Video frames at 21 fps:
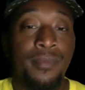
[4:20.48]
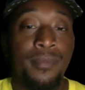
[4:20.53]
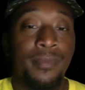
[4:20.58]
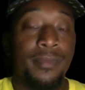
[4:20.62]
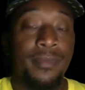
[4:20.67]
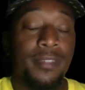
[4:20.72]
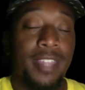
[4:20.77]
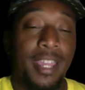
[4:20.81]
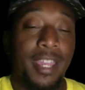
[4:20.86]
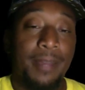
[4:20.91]

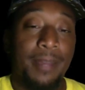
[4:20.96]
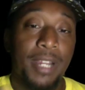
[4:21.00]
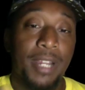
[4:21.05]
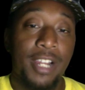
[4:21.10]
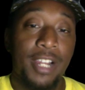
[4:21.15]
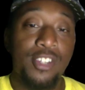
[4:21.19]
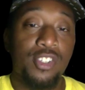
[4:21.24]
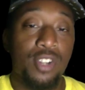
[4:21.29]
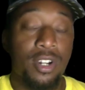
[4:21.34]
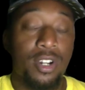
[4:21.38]
Okay, but I
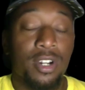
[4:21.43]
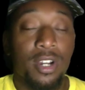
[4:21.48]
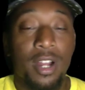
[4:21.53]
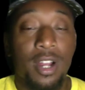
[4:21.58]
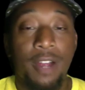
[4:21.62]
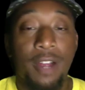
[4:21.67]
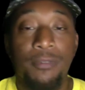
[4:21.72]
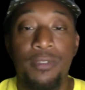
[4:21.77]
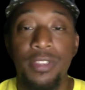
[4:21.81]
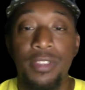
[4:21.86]
started
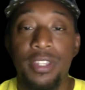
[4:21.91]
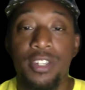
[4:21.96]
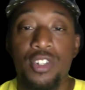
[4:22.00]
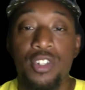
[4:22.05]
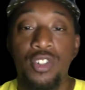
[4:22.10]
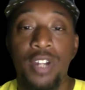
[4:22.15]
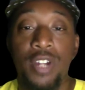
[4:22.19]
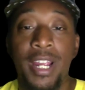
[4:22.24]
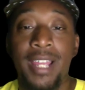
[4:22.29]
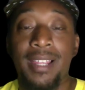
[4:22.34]
off with these
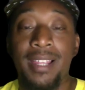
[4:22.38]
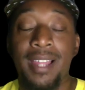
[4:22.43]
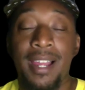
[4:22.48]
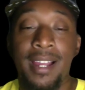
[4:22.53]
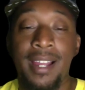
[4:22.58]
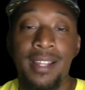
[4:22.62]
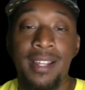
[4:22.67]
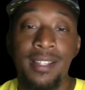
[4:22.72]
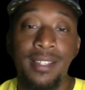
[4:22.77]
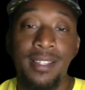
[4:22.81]
trade
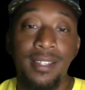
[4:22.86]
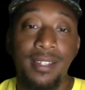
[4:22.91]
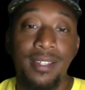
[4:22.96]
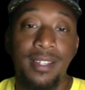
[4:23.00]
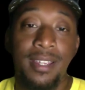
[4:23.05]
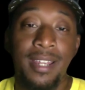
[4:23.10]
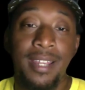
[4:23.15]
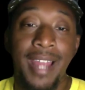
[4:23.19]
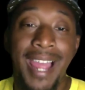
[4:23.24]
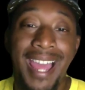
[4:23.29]
lines
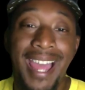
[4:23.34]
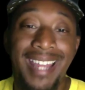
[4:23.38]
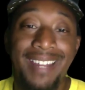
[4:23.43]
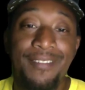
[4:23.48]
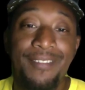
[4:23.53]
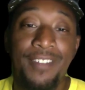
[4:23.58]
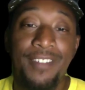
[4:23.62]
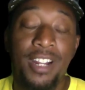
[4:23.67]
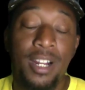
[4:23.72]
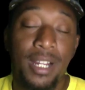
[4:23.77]
and I had a
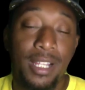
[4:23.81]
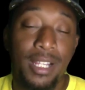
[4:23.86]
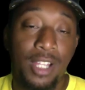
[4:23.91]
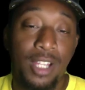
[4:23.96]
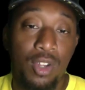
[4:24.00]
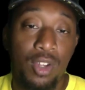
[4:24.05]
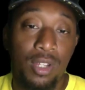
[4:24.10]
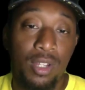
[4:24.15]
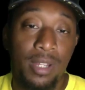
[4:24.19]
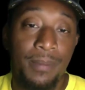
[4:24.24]
very
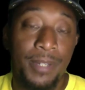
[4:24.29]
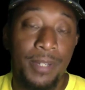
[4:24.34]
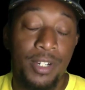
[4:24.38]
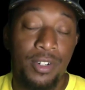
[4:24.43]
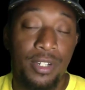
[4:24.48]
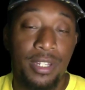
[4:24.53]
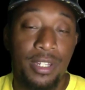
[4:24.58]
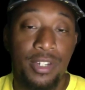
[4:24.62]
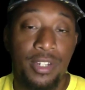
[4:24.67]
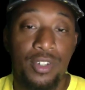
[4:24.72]
low limit
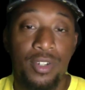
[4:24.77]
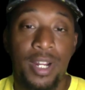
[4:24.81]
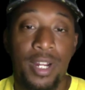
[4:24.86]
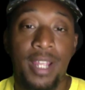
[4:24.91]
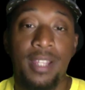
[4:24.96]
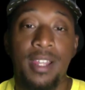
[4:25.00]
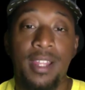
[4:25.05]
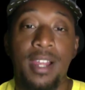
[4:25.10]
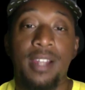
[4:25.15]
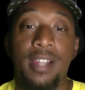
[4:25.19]
on these
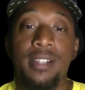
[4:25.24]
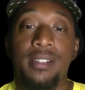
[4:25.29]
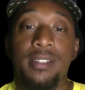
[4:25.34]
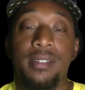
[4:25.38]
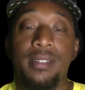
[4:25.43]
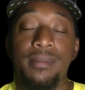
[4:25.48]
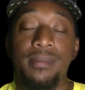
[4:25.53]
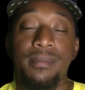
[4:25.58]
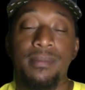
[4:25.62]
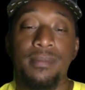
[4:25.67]
trade
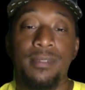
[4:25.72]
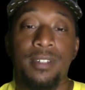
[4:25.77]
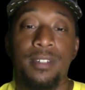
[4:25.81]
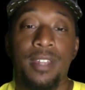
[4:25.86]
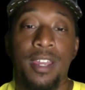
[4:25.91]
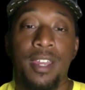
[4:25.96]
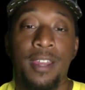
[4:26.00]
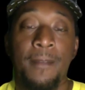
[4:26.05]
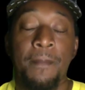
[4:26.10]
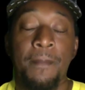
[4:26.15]
lines.
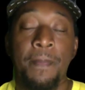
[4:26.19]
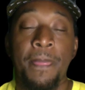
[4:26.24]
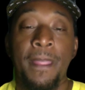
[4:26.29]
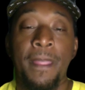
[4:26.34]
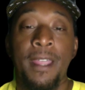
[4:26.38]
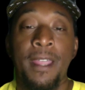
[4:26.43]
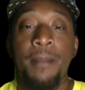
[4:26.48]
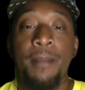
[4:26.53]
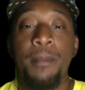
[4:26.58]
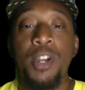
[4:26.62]
Okay,
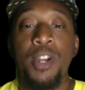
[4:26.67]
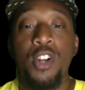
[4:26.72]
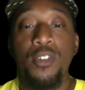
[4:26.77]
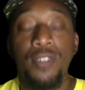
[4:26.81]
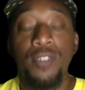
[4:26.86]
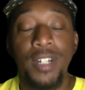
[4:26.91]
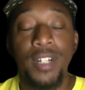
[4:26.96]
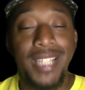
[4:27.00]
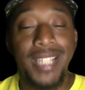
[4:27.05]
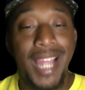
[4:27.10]
but
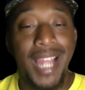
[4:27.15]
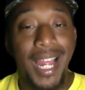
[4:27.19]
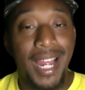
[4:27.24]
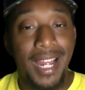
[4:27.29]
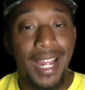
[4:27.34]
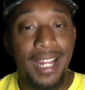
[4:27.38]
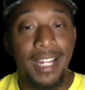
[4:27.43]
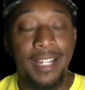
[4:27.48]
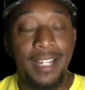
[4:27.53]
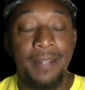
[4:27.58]
over
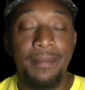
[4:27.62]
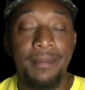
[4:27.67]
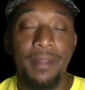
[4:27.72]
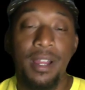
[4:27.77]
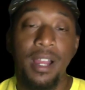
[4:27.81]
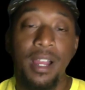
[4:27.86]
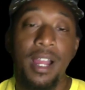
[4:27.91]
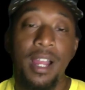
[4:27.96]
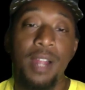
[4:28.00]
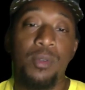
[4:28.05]
time,
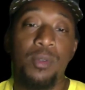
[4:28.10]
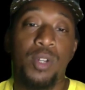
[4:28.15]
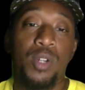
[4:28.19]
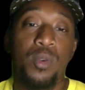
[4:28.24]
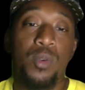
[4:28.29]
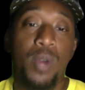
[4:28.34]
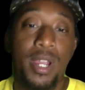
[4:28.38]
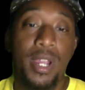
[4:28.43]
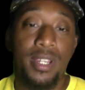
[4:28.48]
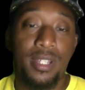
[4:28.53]
I
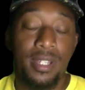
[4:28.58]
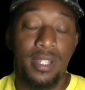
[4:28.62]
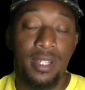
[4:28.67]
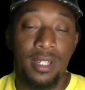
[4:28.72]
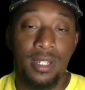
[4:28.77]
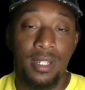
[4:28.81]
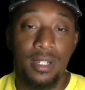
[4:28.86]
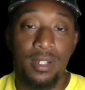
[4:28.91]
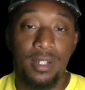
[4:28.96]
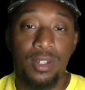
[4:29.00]

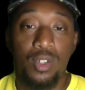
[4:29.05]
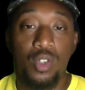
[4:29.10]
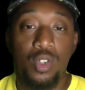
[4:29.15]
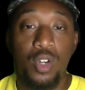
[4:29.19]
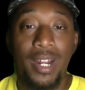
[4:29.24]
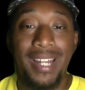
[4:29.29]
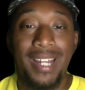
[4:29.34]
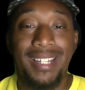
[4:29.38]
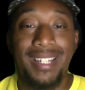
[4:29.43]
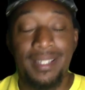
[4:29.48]
requested
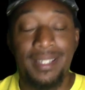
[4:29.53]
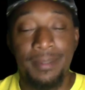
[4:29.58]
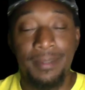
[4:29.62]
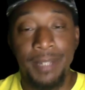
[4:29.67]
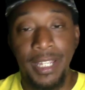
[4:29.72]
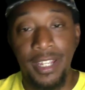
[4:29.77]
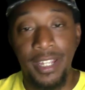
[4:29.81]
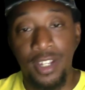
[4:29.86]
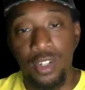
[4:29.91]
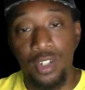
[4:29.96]
credit
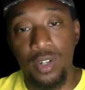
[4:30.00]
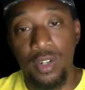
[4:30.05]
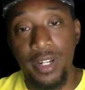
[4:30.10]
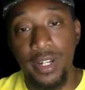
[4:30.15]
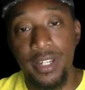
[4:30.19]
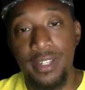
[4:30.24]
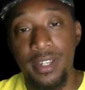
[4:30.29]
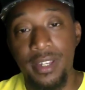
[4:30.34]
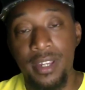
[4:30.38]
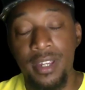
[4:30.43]
limit
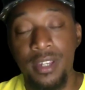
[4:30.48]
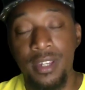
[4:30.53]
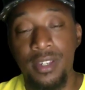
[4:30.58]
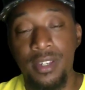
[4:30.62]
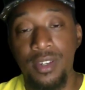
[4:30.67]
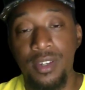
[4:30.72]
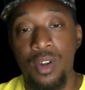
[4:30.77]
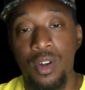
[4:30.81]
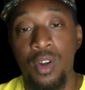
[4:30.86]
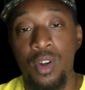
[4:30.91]
increases
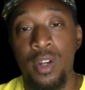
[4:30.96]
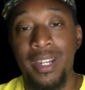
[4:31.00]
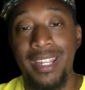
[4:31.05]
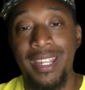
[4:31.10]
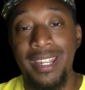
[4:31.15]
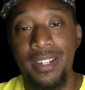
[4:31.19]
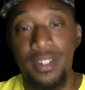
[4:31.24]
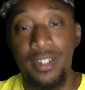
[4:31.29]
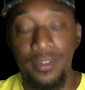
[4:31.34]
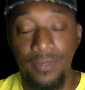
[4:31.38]
on
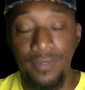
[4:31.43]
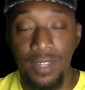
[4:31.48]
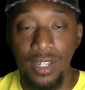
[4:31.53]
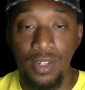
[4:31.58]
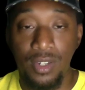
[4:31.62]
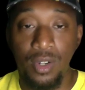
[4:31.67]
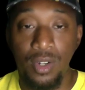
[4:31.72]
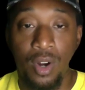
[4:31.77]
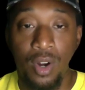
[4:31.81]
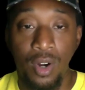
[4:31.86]
each of
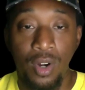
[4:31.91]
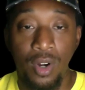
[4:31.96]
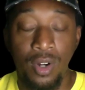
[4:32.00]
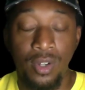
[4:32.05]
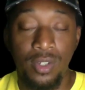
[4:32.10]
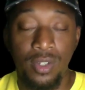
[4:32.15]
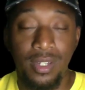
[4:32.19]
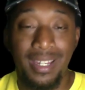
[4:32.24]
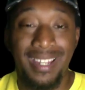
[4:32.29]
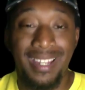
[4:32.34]
these
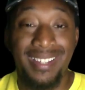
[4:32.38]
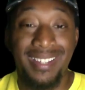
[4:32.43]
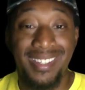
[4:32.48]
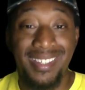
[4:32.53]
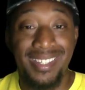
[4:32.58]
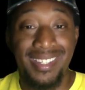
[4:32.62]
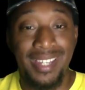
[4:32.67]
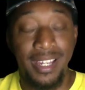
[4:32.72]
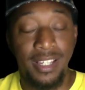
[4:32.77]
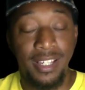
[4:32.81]
cards in
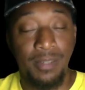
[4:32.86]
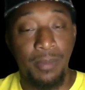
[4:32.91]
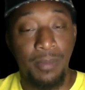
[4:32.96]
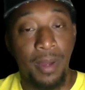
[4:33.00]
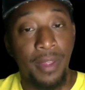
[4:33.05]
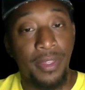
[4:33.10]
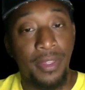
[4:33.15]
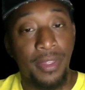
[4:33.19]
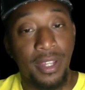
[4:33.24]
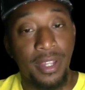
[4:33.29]

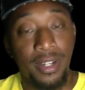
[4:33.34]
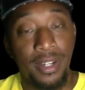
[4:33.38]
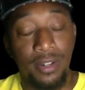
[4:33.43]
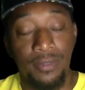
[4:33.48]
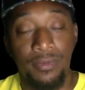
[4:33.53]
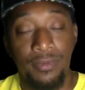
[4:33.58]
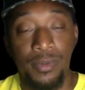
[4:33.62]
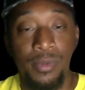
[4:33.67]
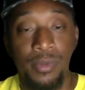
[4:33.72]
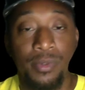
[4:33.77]
6-month
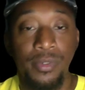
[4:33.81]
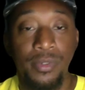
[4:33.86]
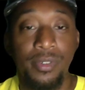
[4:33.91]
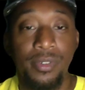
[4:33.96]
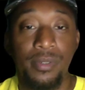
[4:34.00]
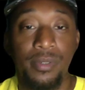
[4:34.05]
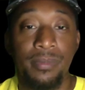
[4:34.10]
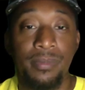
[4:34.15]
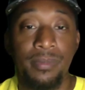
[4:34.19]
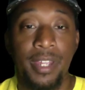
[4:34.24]
intervals.
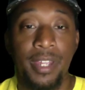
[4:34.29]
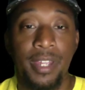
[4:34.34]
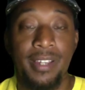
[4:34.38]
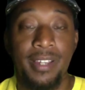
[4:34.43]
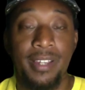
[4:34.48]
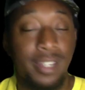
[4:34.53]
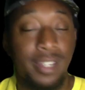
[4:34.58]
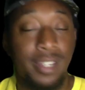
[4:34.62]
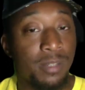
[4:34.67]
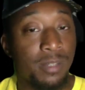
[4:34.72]
Okay,
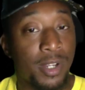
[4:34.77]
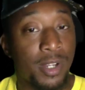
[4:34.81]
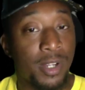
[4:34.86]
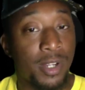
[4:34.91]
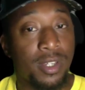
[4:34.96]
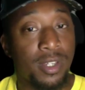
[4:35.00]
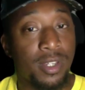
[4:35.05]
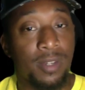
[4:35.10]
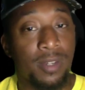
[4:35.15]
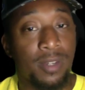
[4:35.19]
6 months
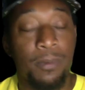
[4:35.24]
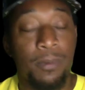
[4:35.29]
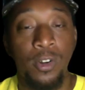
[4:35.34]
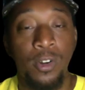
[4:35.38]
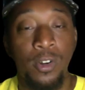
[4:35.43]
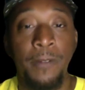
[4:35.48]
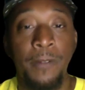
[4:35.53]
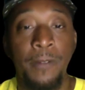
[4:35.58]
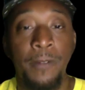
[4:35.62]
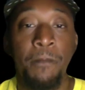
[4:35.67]
is
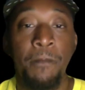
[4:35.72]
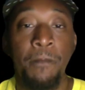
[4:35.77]
important